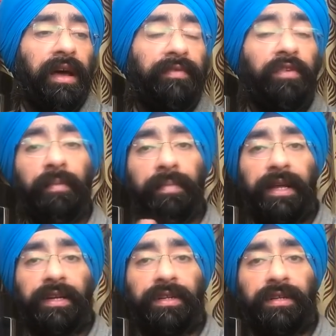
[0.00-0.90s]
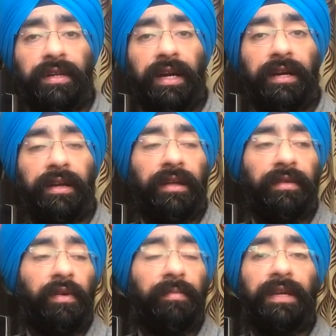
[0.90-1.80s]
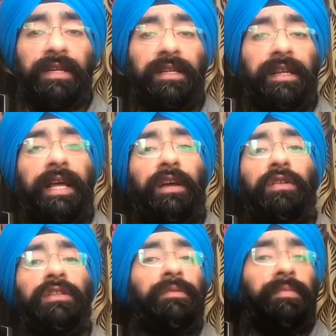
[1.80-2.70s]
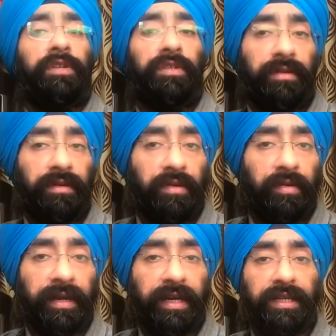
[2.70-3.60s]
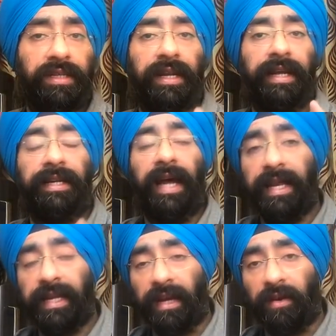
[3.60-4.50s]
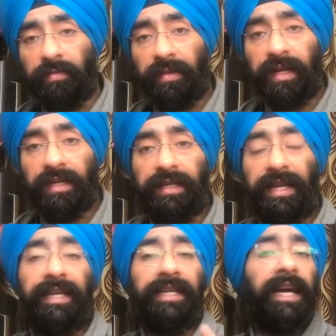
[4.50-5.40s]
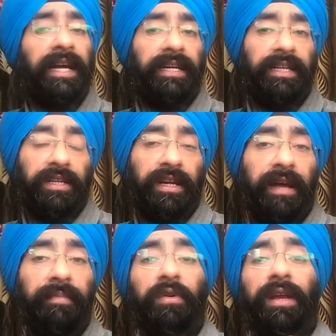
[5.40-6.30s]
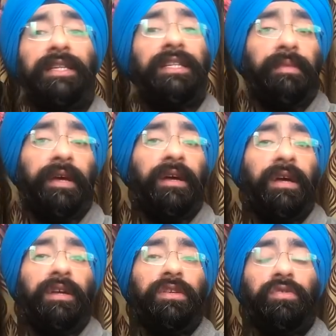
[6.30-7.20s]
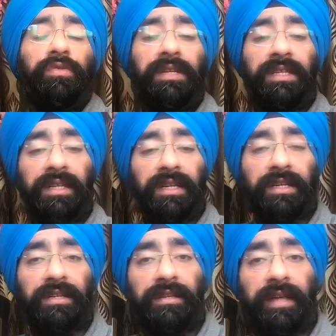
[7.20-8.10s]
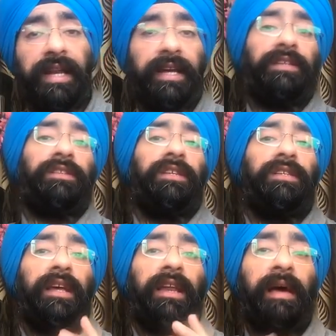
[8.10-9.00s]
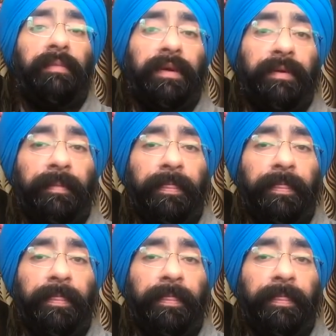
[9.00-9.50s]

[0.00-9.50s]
have complications right complications like constipation complications like diarrhea complications like dehydration hypoglycemia so dizziness headaches these can happen